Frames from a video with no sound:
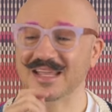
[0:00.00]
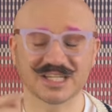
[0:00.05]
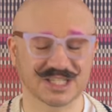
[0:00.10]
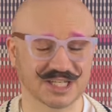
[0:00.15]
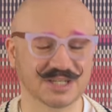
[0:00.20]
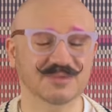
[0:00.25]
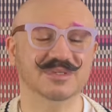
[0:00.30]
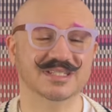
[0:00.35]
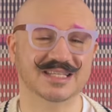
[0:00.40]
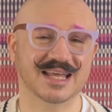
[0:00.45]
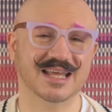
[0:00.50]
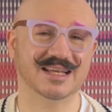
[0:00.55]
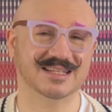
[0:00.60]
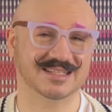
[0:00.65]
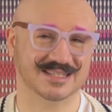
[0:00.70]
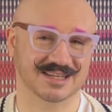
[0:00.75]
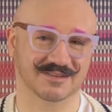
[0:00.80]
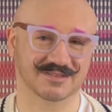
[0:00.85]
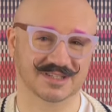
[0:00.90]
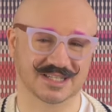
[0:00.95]
she will say
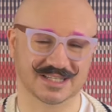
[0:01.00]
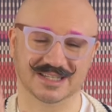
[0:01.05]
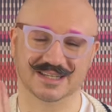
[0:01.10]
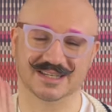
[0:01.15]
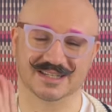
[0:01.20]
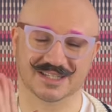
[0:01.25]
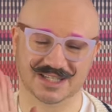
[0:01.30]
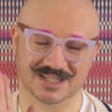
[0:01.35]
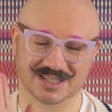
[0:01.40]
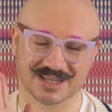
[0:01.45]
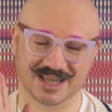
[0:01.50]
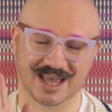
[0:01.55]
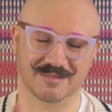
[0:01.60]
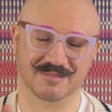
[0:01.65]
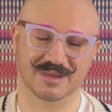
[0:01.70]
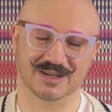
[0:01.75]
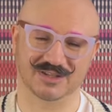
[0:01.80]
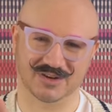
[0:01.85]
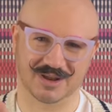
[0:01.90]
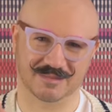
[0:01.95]
herself she's a, she's a gay
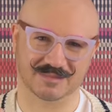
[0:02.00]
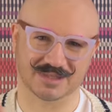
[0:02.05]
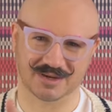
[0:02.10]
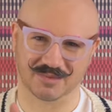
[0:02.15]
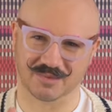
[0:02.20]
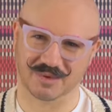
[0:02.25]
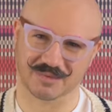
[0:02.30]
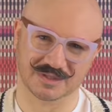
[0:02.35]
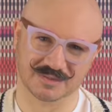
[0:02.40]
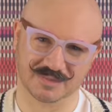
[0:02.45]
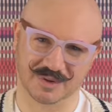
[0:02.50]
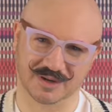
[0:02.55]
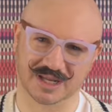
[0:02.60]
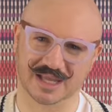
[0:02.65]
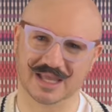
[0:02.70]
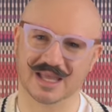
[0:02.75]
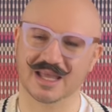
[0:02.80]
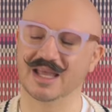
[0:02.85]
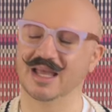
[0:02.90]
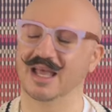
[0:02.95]
man trapped in a woman's body.